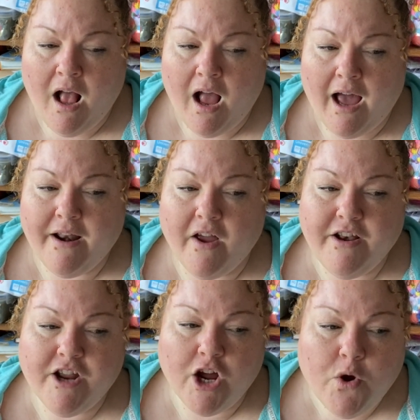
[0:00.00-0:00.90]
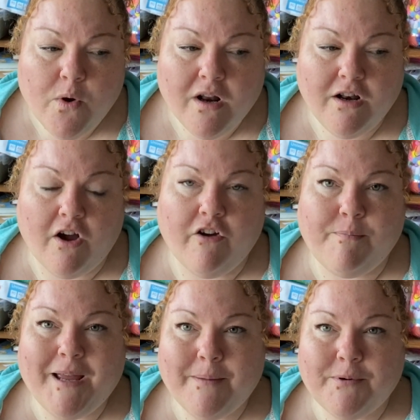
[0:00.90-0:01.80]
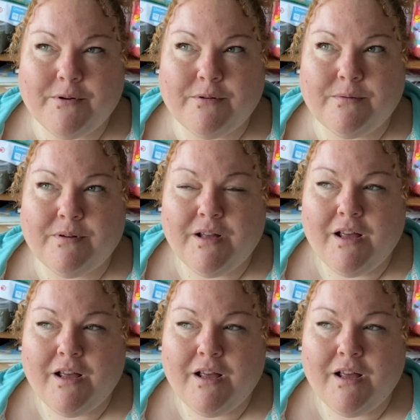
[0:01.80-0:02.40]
And I know a lot of people